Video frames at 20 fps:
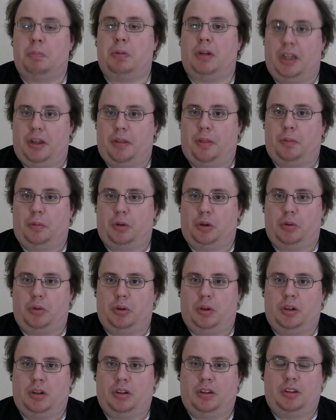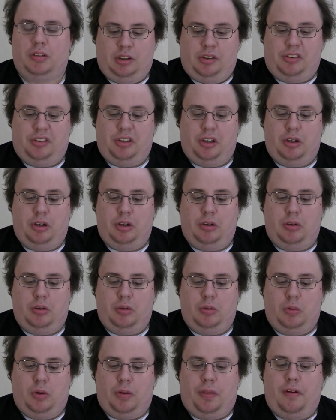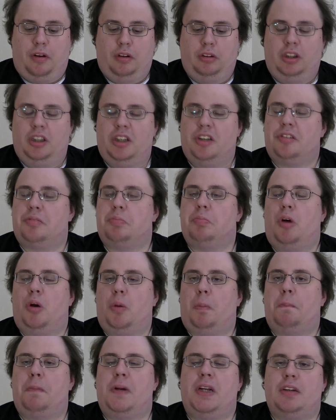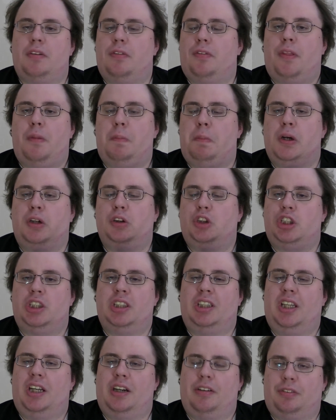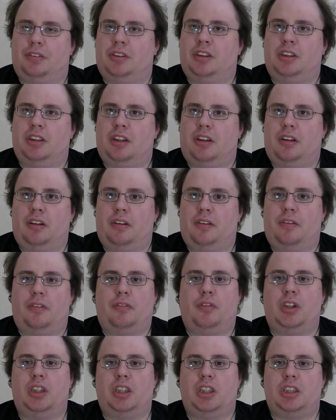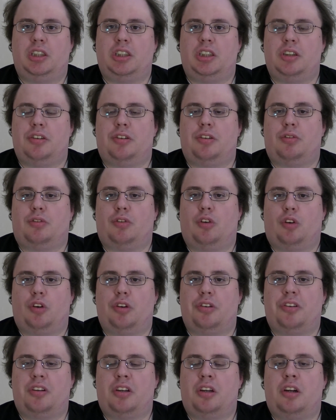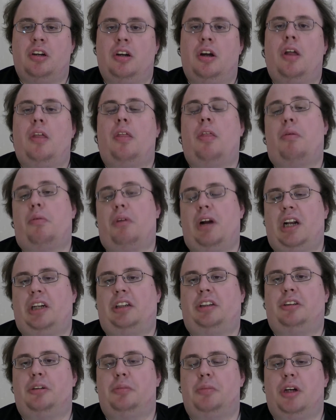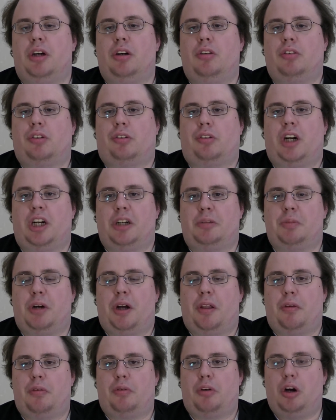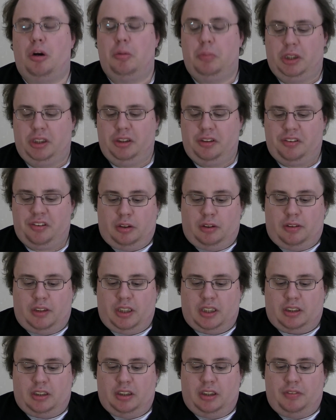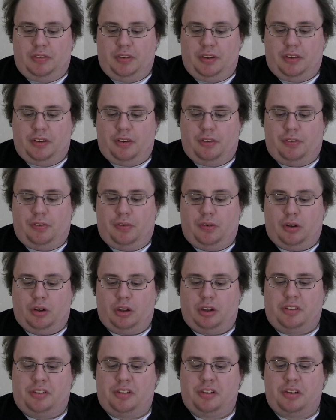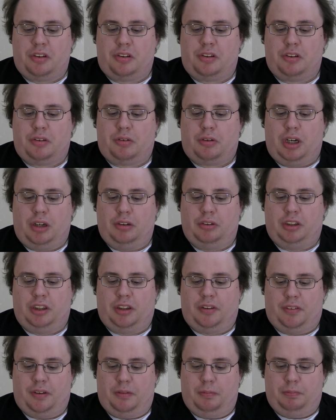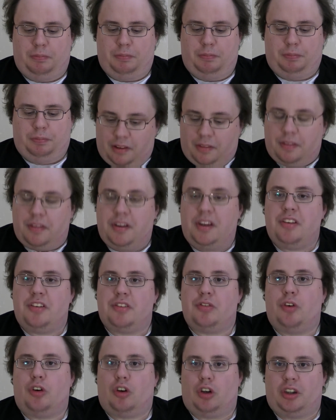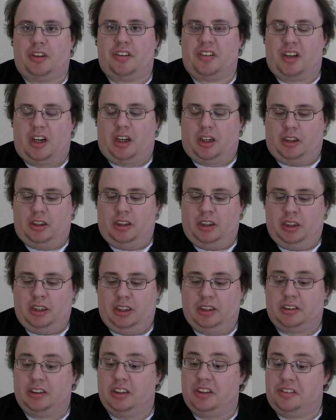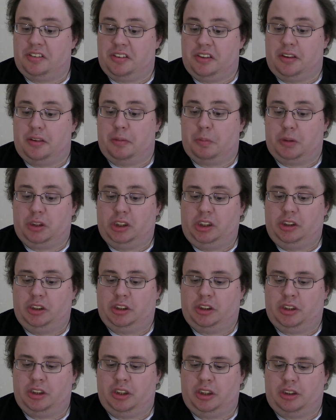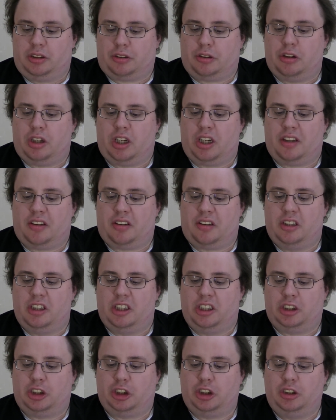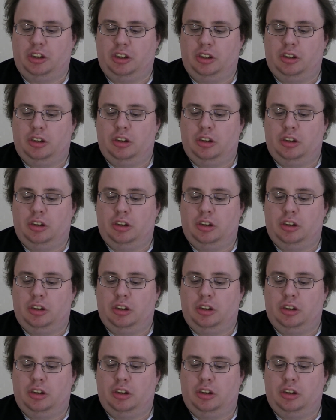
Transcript: playthrough. So, with only a small bit of the potion left, the village is of course threatened to be overrun by the Romans that live in the forts surrounding them. These forts are, at least in the British translation,